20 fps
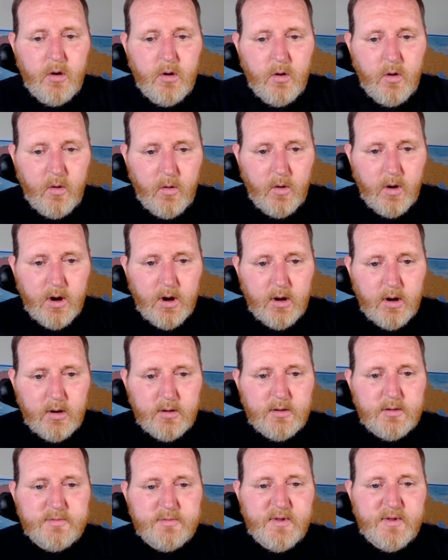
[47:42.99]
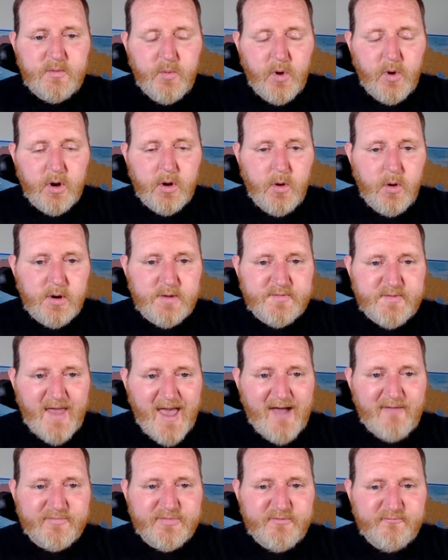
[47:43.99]
Or did Workhorse
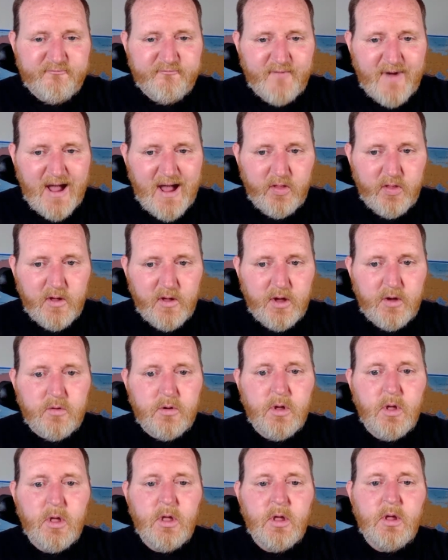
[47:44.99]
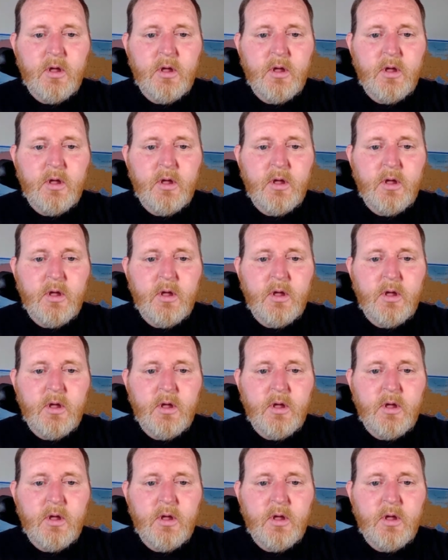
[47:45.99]
have to follow